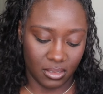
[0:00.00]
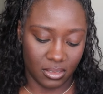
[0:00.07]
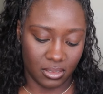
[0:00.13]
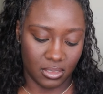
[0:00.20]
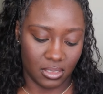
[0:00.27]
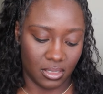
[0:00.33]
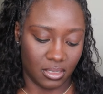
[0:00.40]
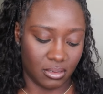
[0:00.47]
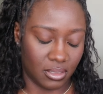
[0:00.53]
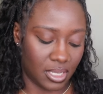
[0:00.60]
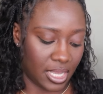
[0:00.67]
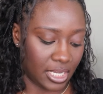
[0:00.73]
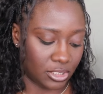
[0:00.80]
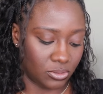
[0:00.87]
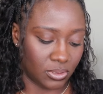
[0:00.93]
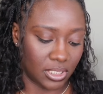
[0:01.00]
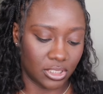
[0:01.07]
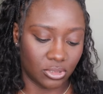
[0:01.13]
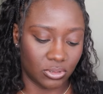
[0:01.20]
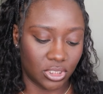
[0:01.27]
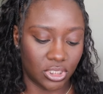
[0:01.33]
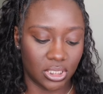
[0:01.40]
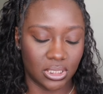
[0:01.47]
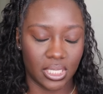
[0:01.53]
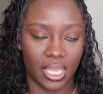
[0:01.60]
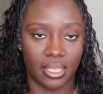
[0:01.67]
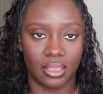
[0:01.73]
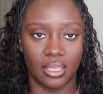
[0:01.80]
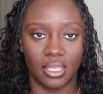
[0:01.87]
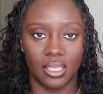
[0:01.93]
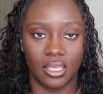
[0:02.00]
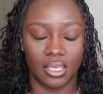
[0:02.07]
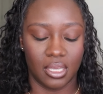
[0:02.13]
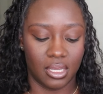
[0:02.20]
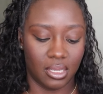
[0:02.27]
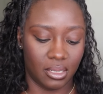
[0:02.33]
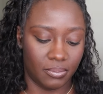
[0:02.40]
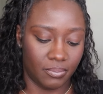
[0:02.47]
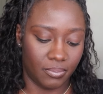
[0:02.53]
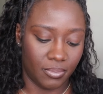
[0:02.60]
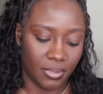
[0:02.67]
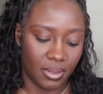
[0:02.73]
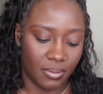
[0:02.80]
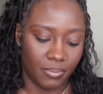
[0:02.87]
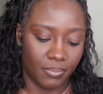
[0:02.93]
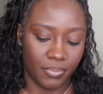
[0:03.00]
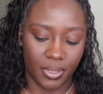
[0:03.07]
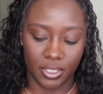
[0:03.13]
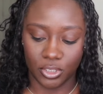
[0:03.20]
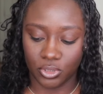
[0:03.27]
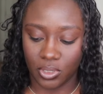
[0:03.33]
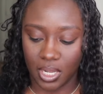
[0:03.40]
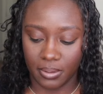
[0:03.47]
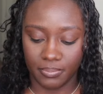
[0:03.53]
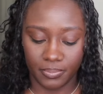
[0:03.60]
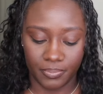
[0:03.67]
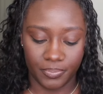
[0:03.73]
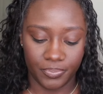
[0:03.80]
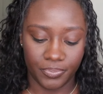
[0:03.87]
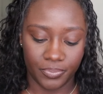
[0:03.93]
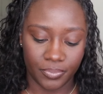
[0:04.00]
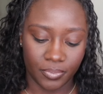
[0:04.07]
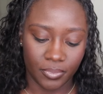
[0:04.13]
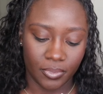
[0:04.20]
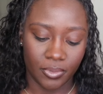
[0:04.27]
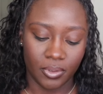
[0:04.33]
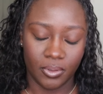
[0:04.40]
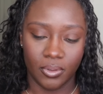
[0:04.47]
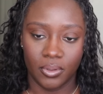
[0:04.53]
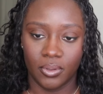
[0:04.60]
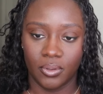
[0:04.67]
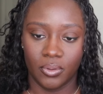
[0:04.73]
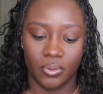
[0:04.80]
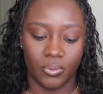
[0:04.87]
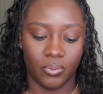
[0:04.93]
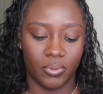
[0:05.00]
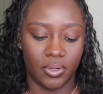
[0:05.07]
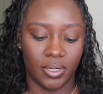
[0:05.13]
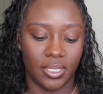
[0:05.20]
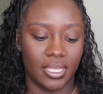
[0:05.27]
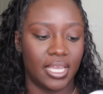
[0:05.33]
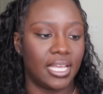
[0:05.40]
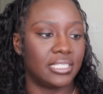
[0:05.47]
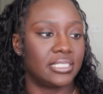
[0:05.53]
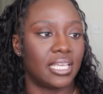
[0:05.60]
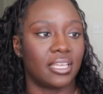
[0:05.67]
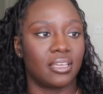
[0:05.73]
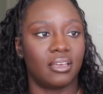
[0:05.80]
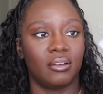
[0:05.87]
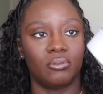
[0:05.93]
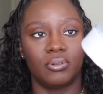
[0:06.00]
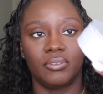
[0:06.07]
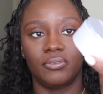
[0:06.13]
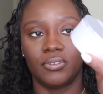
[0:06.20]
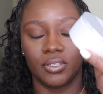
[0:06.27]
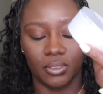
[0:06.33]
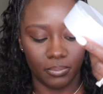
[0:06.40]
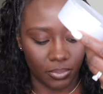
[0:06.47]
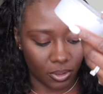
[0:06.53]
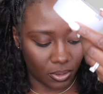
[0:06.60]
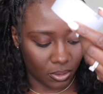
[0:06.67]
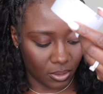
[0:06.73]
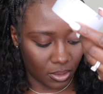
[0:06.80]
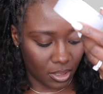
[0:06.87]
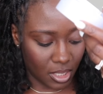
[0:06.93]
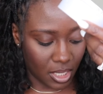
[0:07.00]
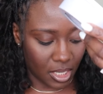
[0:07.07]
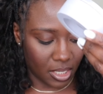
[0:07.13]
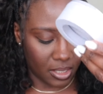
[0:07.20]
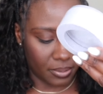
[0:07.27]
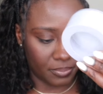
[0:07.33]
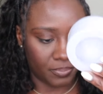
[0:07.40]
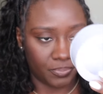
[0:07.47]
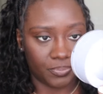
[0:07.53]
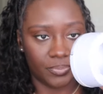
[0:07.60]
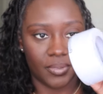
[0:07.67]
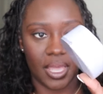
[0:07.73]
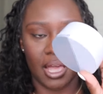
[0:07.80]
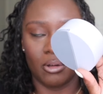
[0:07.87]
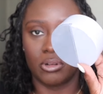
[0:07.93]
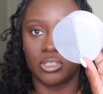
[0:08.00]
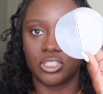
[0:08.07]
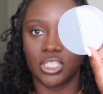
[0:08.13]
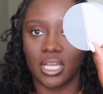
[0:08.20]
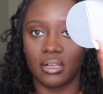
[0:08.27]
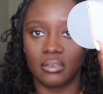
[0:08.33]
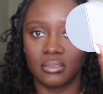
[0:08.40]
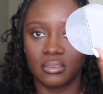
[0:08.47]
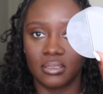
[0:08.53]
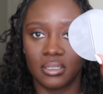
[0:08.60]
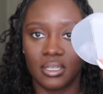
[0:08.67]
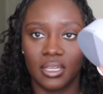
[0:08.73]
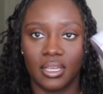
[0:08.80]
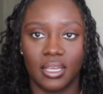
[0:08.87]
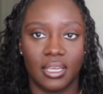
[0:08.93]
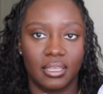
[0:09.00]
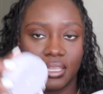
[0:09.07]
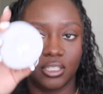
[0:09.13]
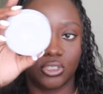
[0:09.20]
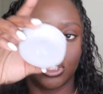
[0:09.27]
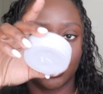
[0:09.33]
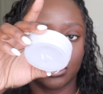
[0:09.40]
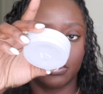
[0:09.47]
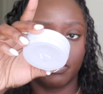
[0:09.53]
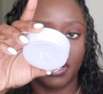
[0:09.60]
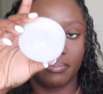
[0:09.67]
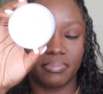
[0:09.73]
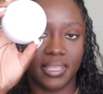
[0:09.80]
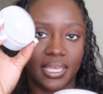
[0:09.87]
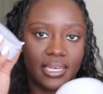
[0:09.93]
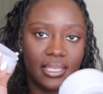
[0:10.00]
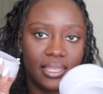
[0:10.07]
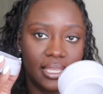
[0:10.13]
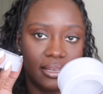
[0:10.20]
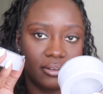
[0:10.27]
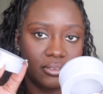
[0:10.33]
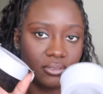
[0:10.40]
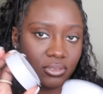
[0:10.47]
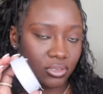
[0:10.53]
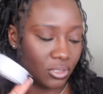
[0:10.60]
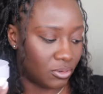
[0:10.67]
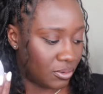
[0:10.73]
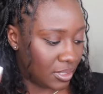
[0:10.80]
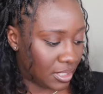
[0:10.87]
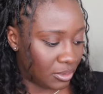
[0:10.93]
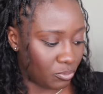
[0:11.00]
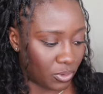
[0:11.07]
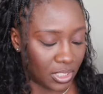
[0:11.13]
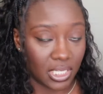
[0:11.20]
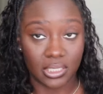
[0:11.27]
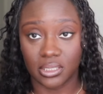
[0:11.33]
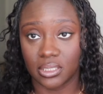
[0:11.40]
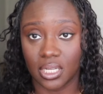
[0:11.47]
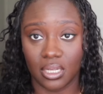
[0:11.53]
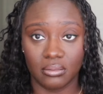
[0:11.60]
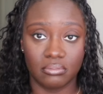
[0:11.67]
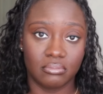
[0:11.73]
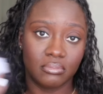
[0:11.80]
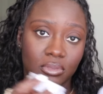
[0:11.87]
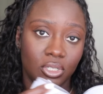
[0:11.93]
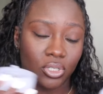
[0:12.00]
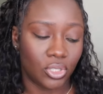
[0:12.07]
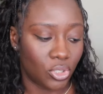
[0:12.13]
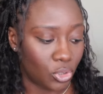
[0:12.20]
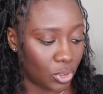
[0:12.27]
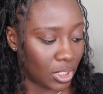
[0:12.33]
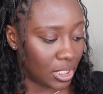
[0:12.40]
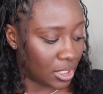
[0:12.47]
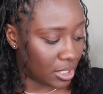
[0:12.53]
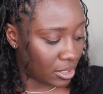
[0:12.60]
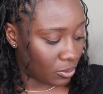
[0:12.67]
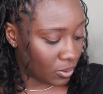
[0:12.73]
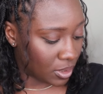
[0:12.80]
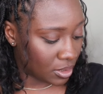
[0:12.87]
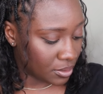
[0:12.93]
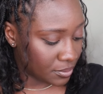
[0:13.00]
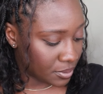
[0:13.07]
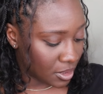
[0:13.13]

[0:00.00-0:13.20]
It's in there, the actual thing. So it's just like the um, butter drop, where it has like a refillable um, outer shell. And then you just pop that in there. So, and then when that's done, you get another one.